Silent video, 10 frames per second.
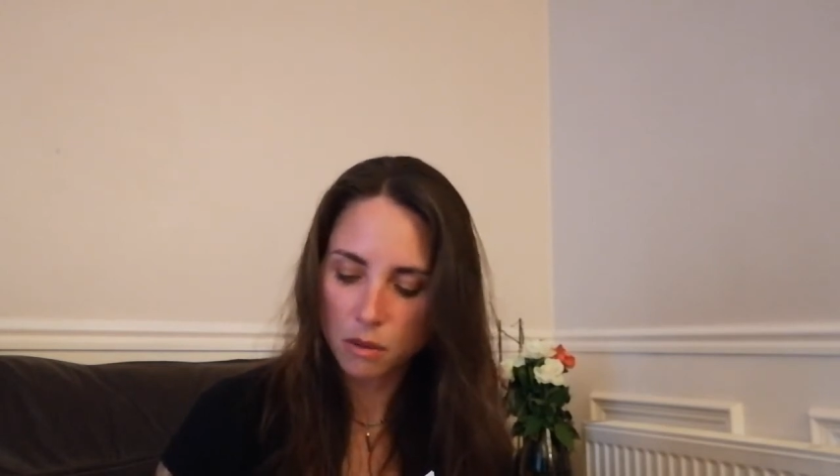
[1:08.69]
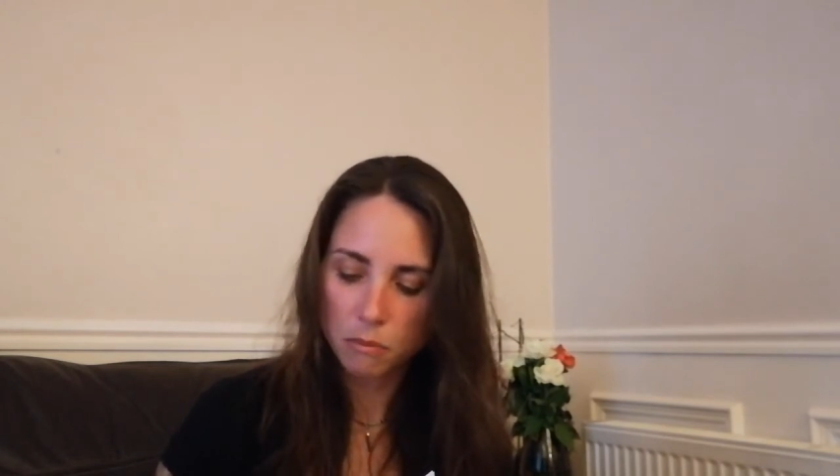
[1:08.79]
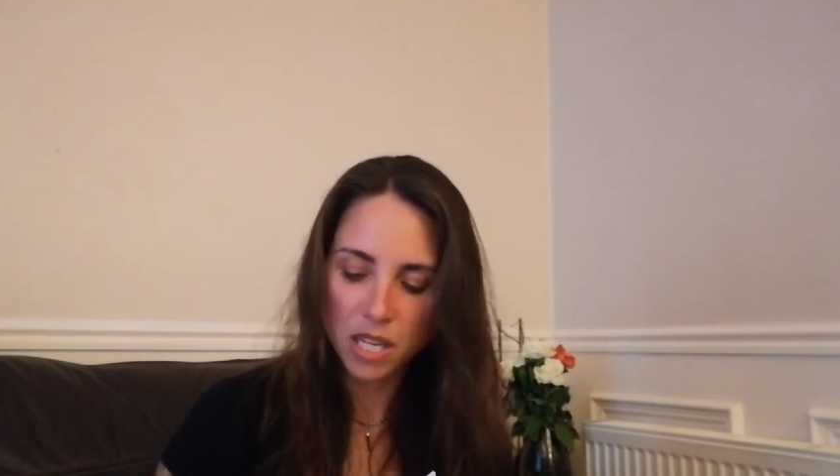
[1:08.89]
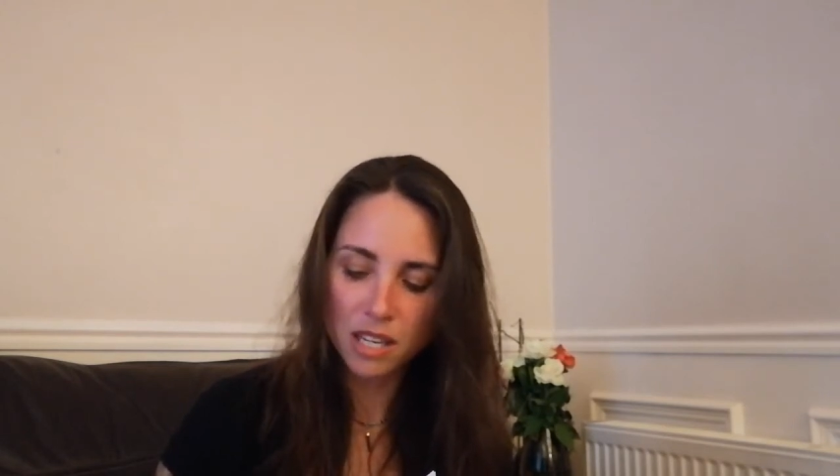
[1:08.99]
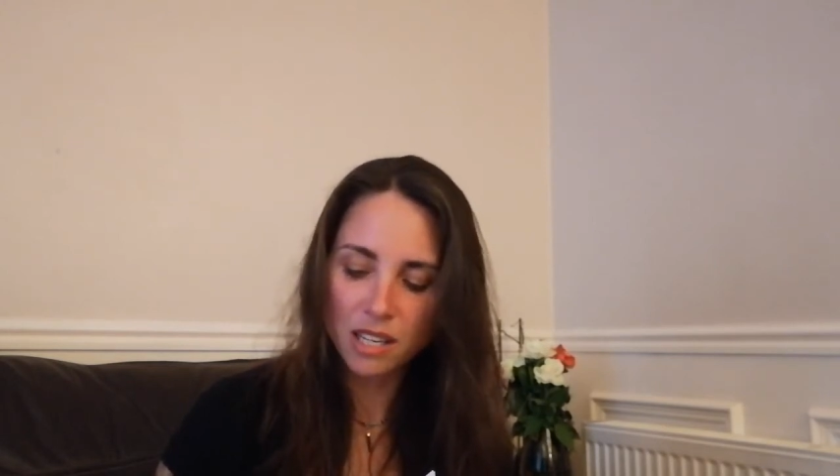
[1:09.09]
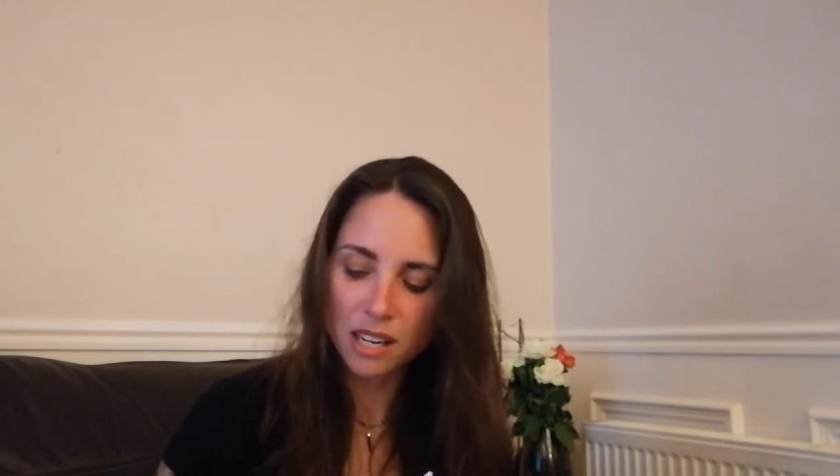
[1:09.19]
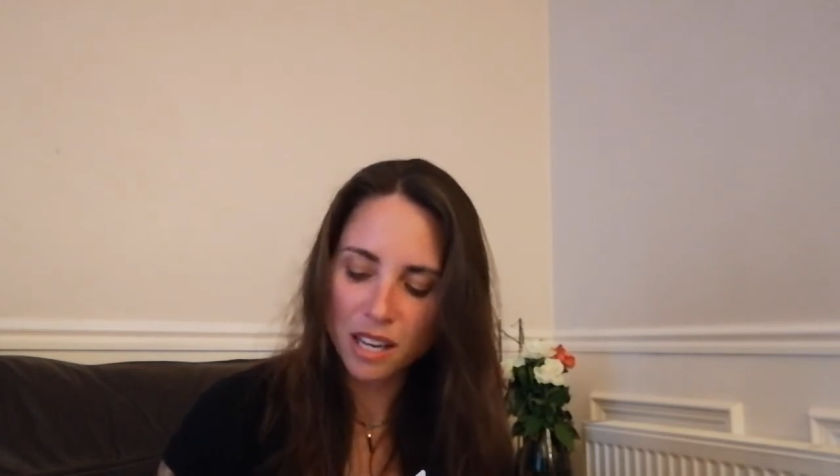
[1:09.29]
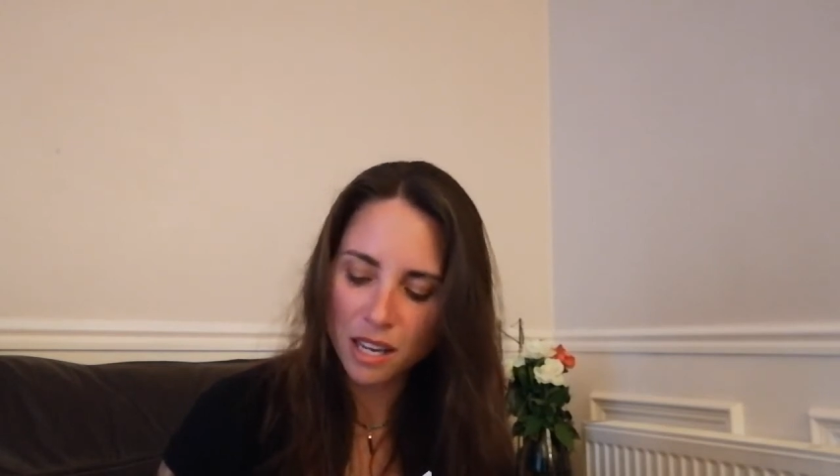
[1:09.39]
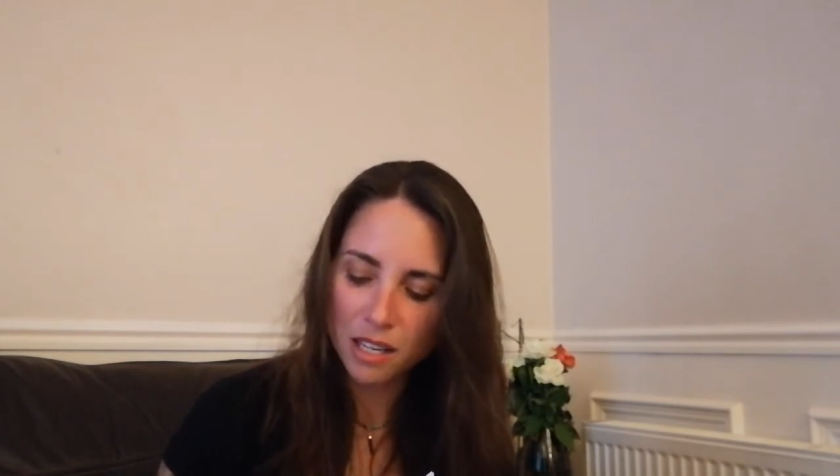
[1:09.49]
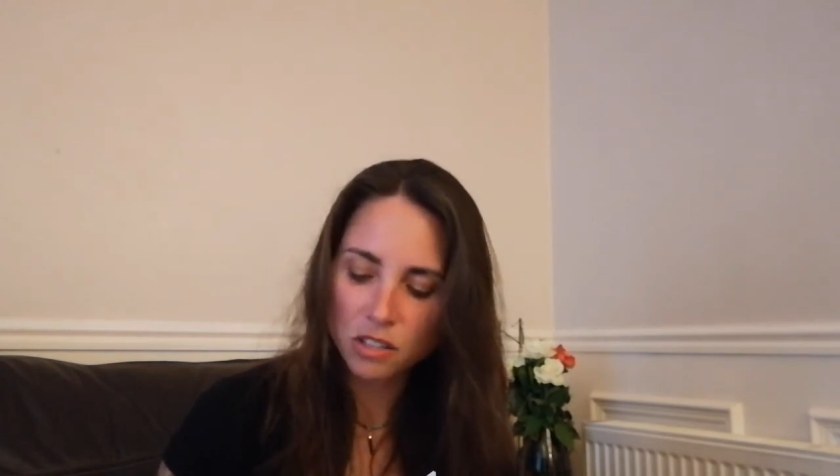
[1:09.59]
Make your
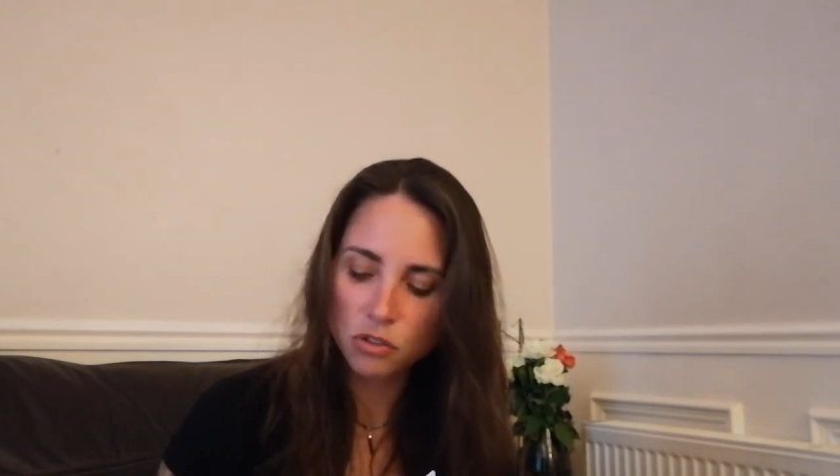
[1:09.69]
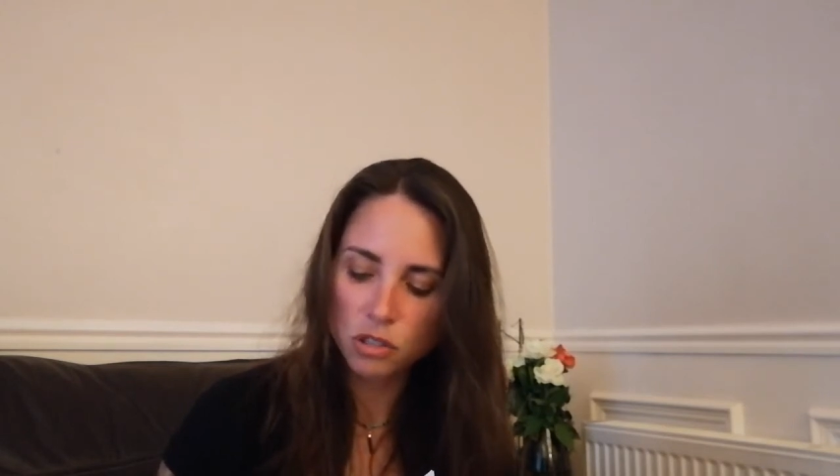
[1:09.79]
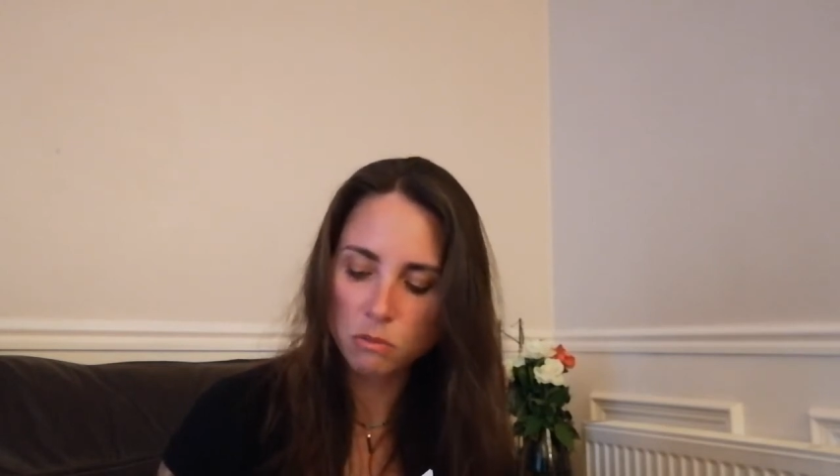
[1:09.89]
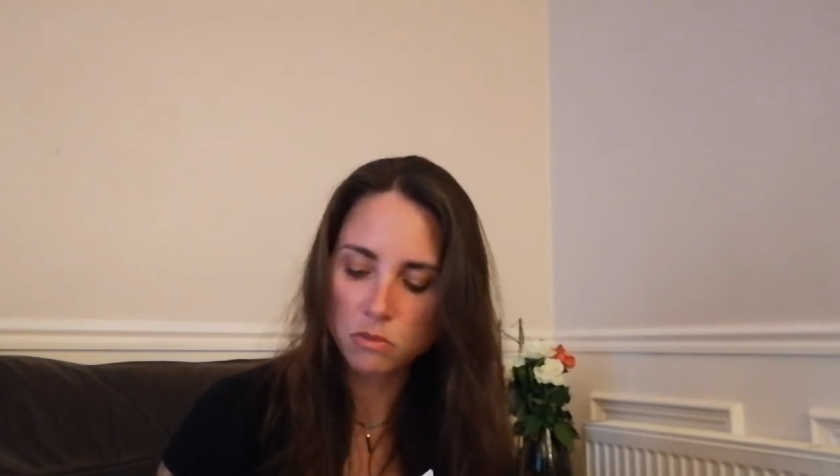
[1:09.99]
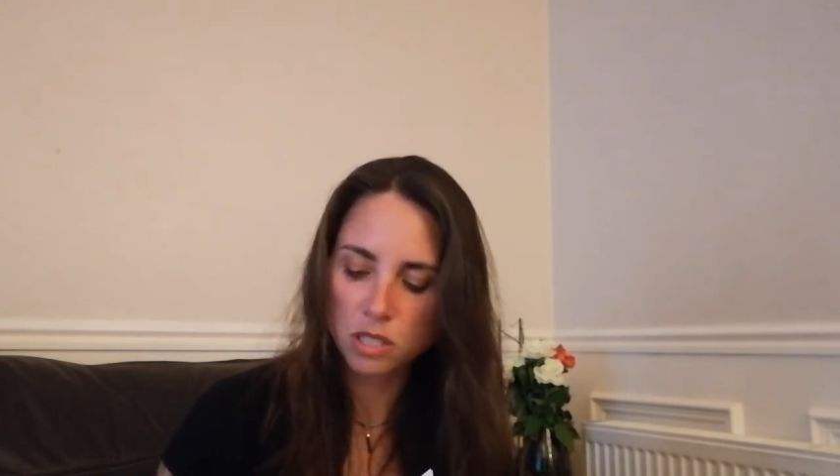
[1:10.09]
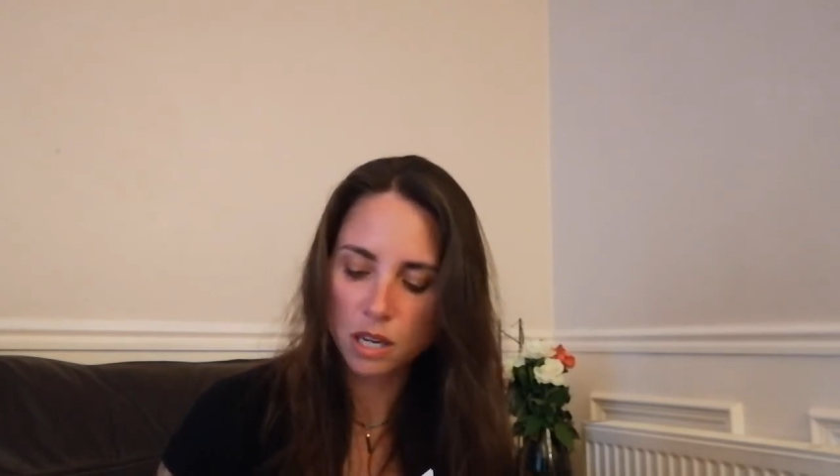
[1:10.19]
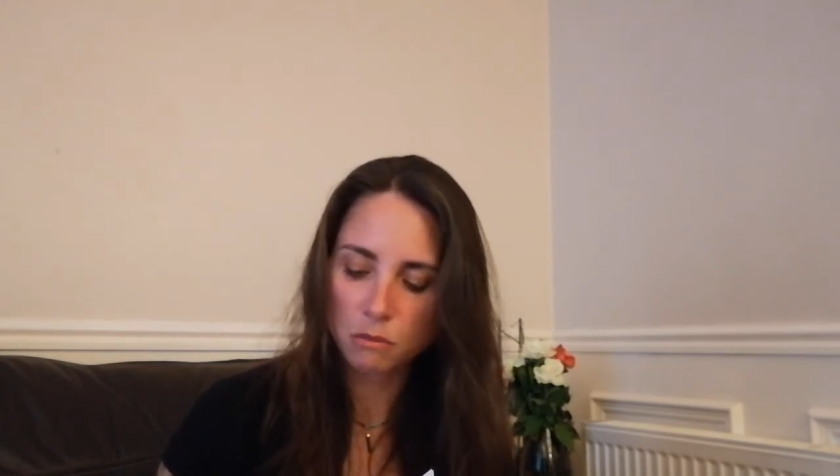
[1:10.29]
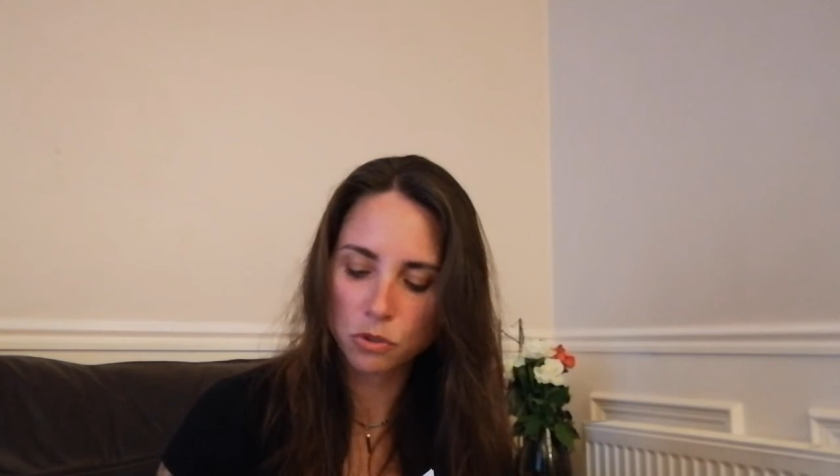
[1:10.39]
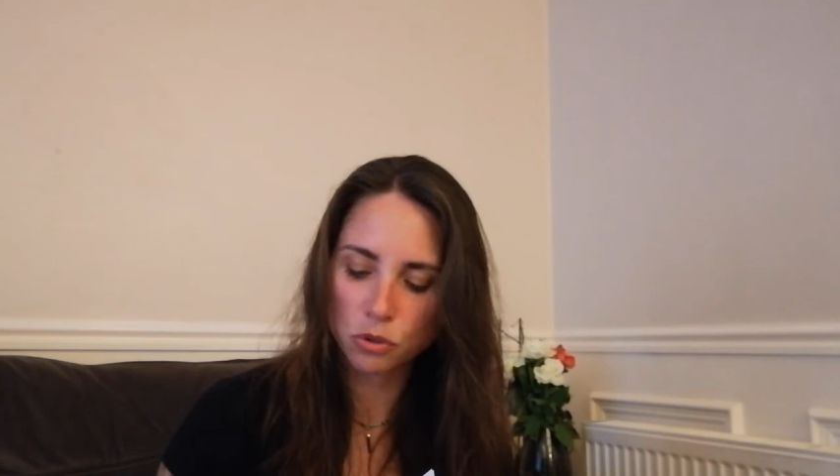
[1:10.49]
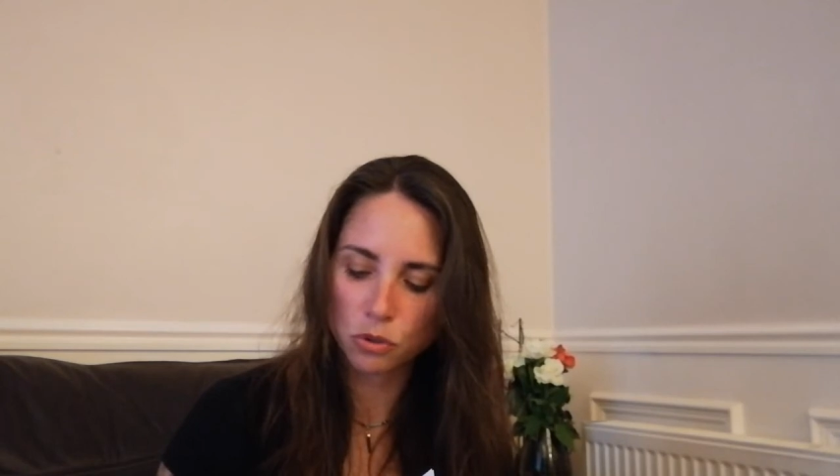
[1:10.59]
own dreams
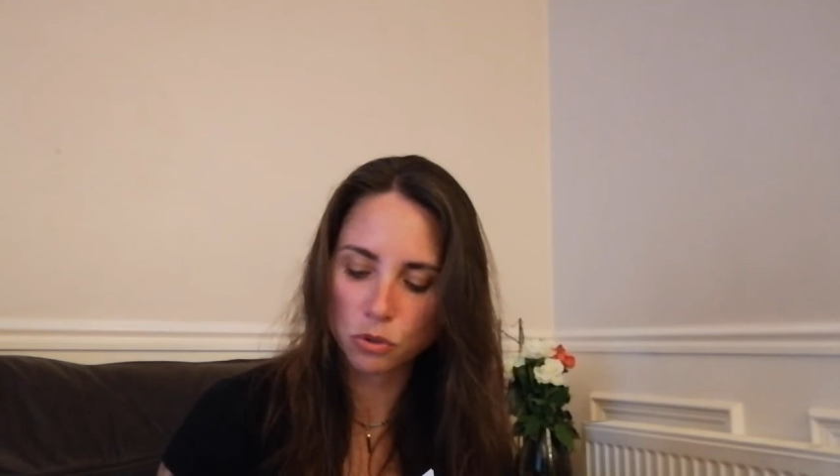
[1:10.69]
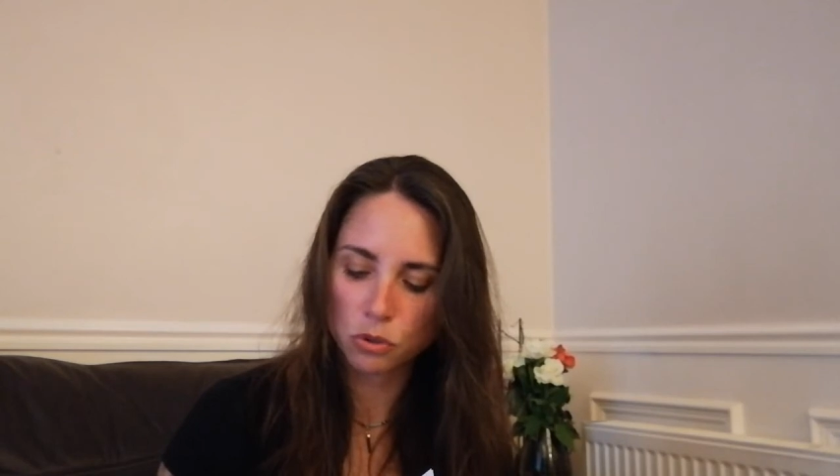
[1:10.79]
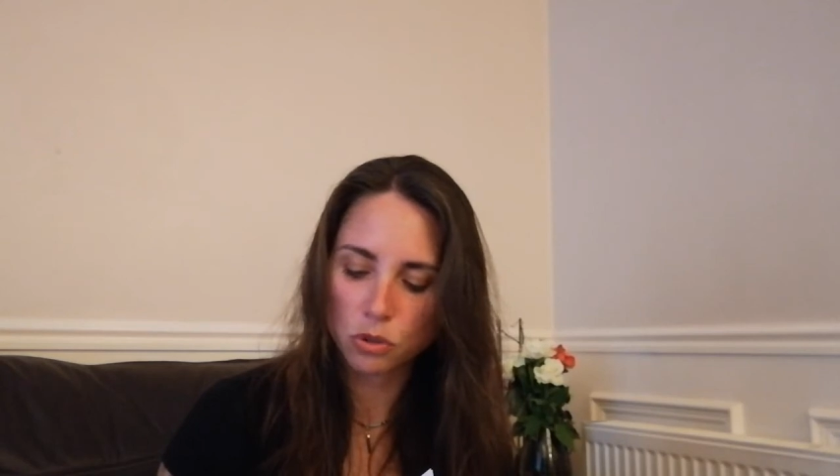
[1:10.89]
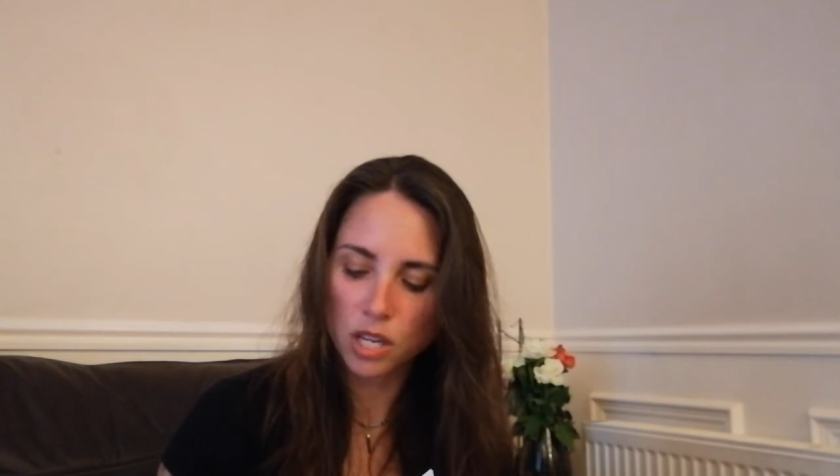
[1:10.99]
come true.